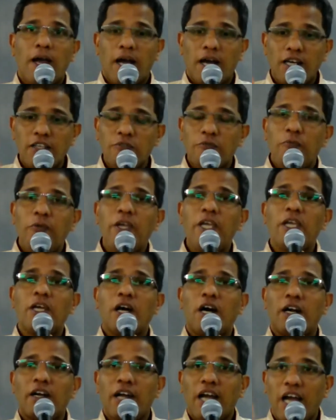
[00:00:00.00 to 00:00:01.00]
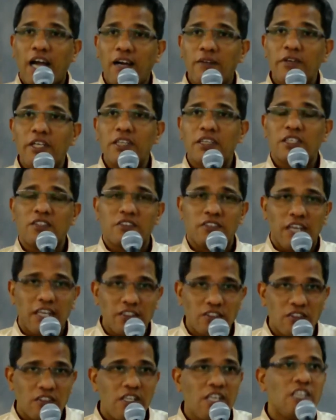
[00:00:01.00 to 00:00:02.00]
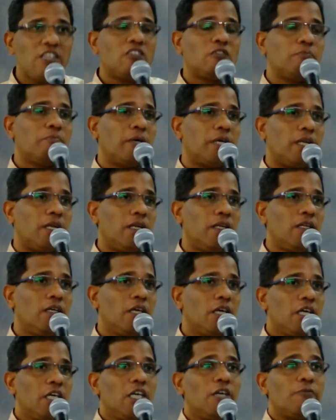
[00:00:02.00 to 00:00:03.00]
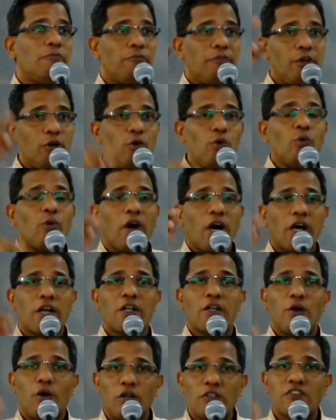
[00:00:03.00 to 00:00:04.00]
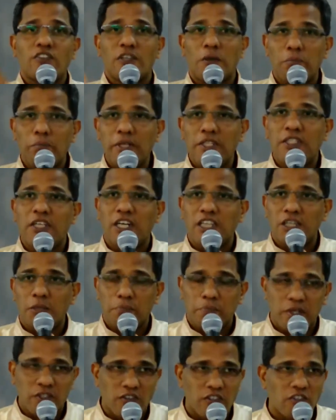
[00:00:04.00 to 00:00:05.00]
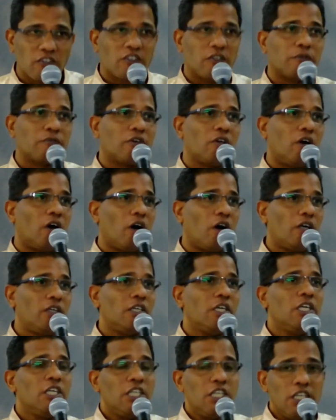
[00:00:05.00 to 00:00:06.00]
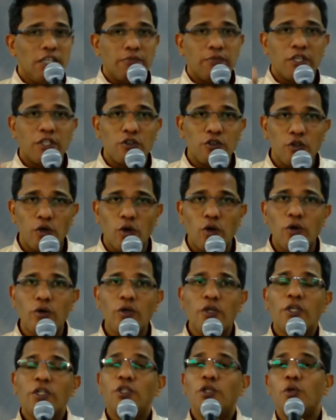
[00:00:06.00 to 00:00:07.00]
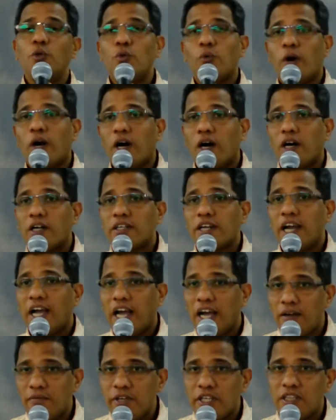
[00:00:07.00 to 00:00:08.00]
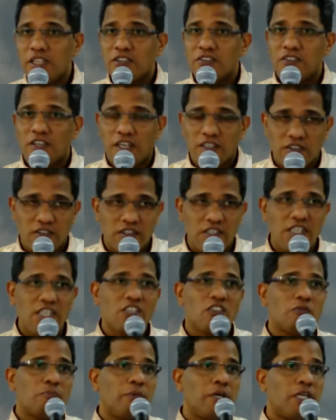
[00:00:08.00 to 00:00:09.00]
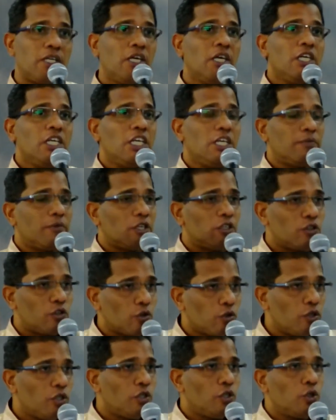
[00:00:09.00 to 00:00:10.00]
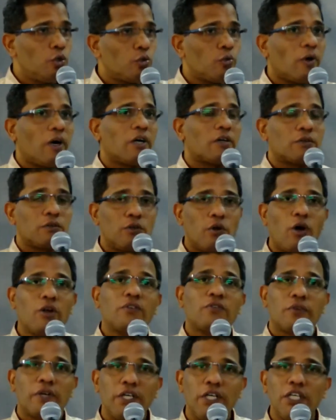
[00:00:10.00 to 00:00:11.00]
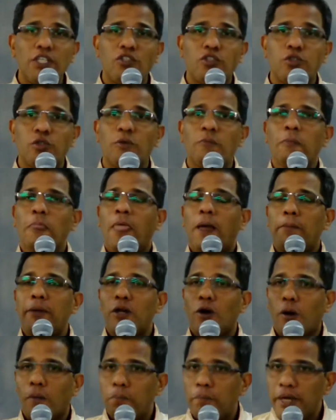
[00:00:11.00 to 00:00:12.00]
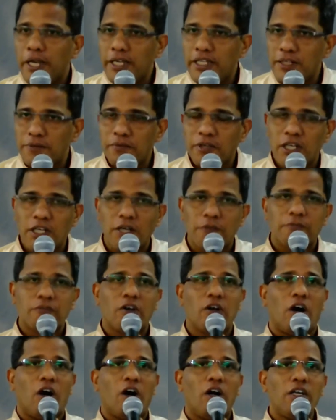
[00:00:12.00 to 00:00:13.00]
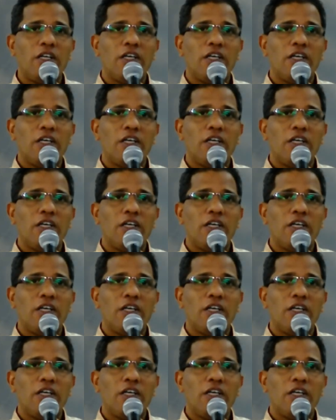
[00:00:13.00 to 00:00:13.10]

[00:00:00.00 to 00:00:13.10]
as we are having the chastisement, if you are not submitted to the presence of God, even though you are having the chastisement, even though you are not ready to, I mean, obey the word of God,